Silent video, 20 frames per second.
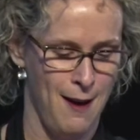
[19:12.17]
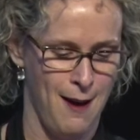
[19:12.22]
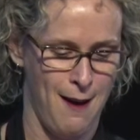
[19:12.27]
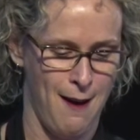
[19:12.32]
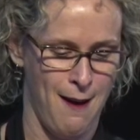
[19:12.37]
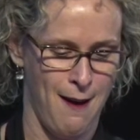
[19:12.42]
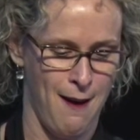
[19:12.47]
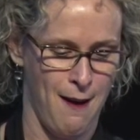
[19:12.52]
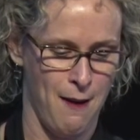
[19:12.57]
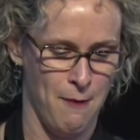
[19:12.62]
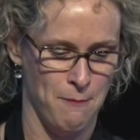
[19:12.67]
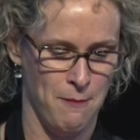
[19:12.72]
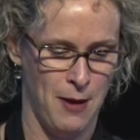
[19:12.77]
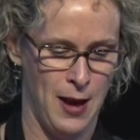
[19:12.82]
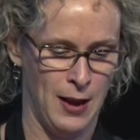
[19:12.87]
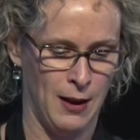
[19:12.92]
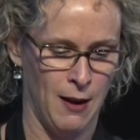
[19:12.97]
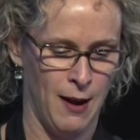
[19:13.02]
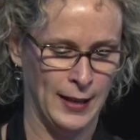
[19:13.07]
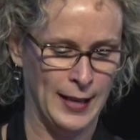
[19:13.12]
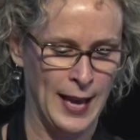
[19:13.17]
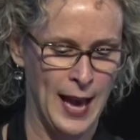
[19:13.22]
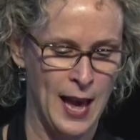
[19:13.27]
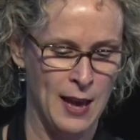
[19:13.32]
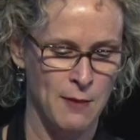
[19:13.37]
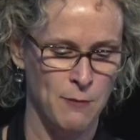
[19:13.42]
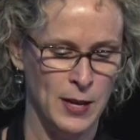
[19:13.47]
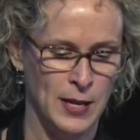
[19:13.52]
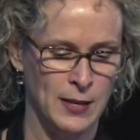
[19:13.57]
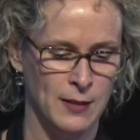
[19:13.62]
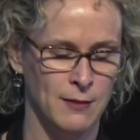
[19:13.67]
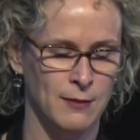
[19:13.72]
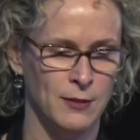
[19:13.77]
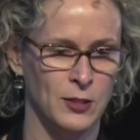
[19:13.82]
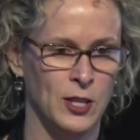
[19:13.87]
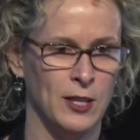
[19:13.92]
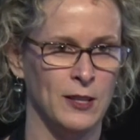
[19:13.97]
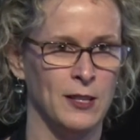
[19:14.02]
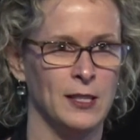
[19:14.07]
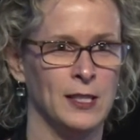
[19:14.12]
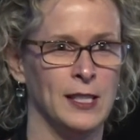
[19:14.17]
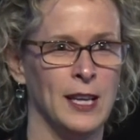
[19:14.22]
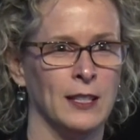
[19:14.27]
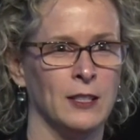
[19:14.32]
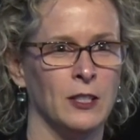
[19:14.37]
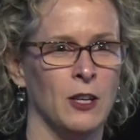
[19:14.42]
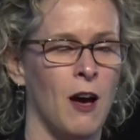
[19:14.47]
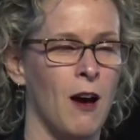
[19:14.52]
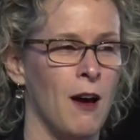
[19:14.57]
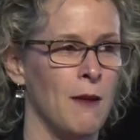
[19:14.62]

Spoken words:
and I came into this sector,